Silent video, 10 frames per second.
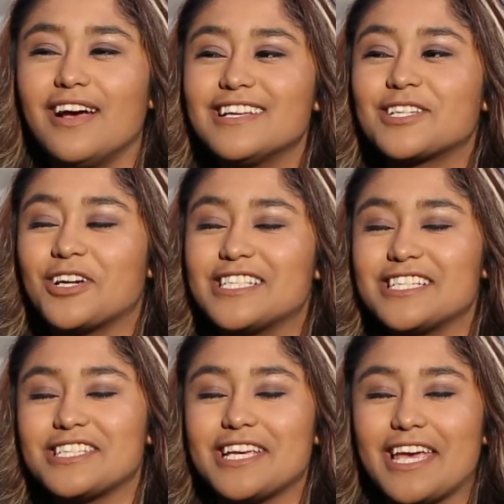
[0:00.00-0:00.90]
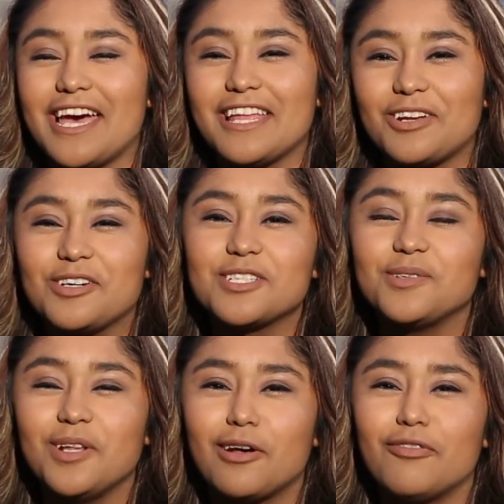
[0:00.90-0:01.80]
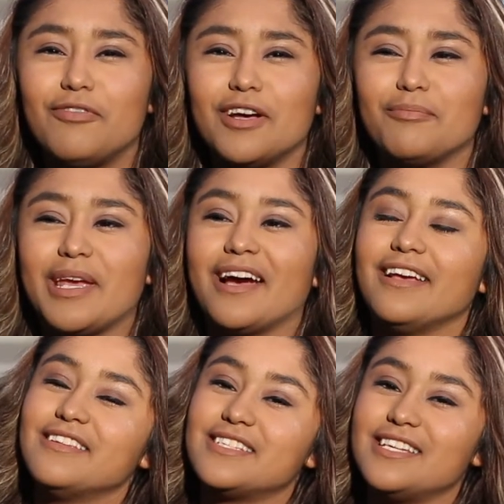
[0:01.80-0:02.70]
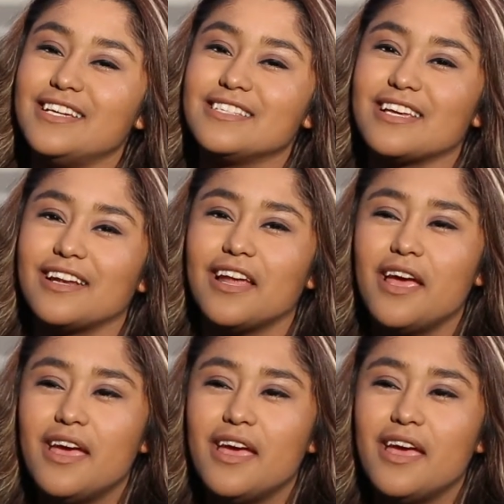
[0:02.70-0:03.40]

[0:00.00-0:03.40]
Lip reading: as crazy as they get, they're also a lot of fun behind the scenes, and